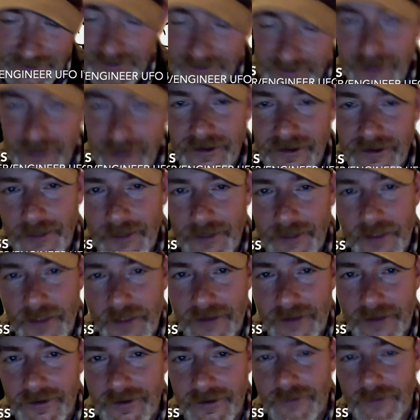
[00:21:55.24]
to keep that
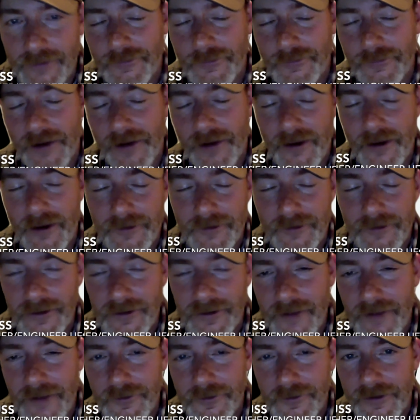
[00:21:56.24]
secret for now until
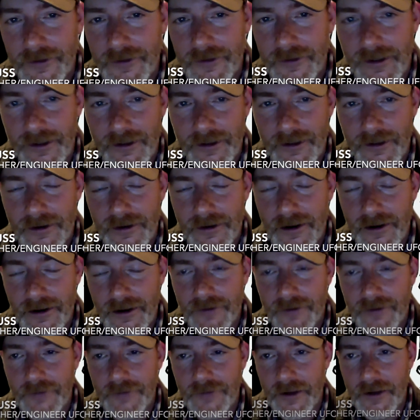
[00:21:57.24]
after
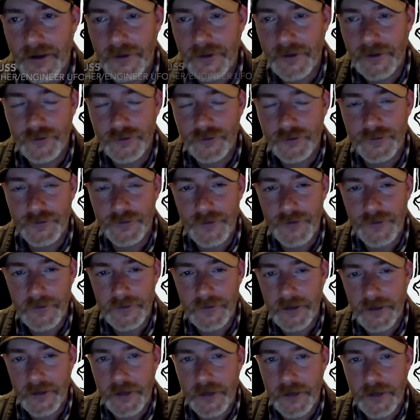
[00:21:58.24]
the initial
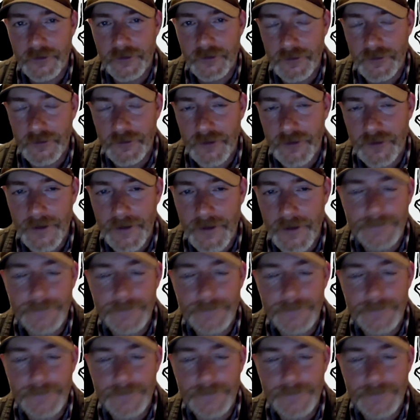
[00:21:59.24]
investigation is done.